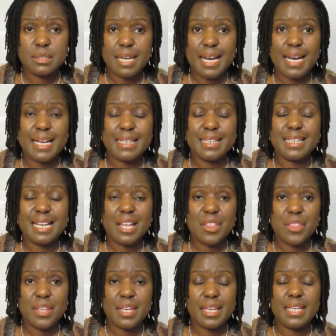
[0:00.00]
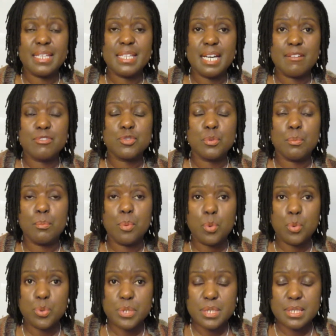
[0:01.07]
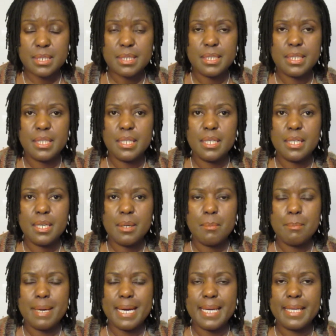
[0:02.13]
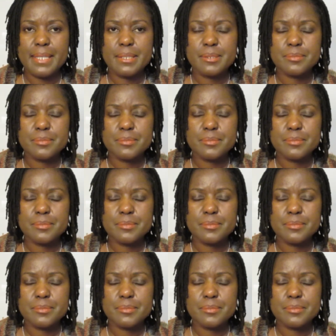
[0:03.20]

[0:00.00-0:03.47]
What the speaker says: I had nothing enough to boost my